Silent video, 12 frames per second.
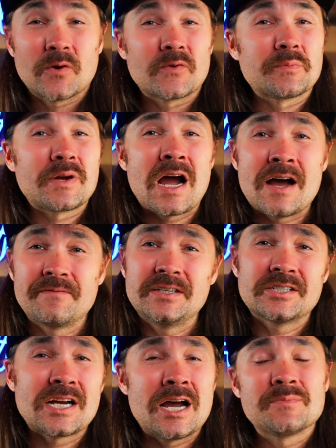for, from coffee
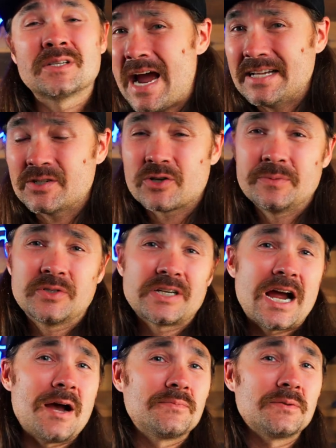shops, ice cream
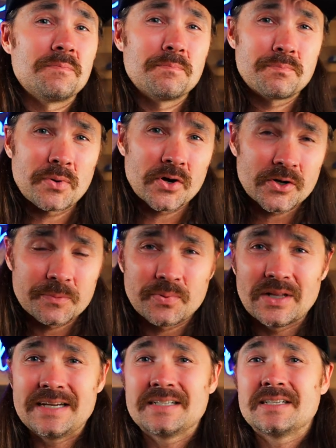shops, burger
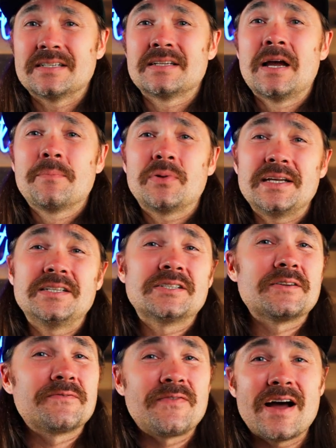places, places
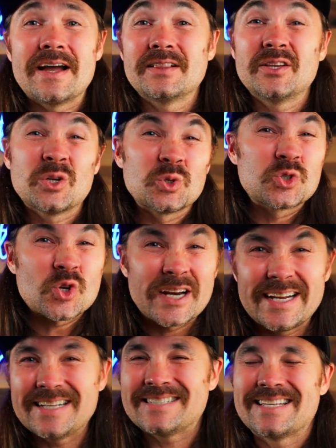to find little
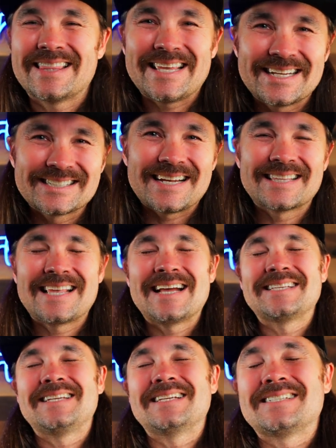trinkets and things like
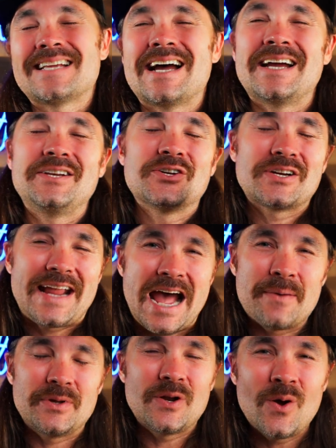that to design your
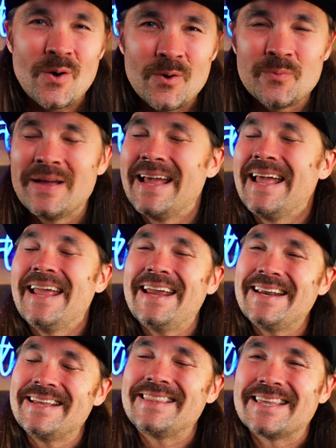cabin home.
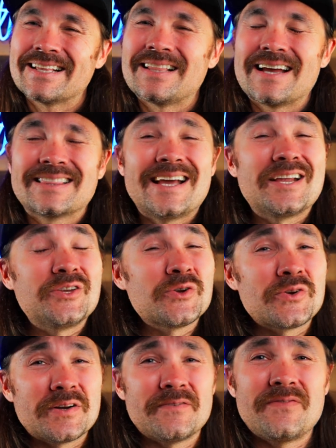Anything like that
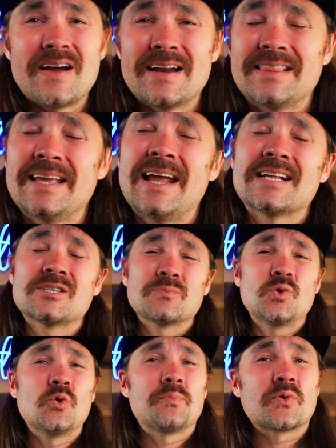you're gonna find, and they got some
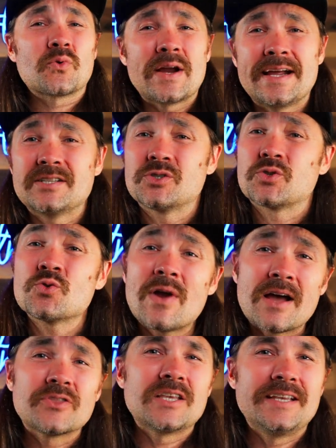cool parades
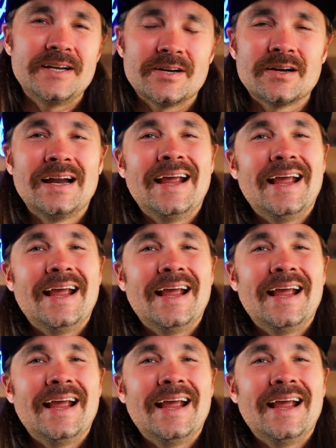throughout the year.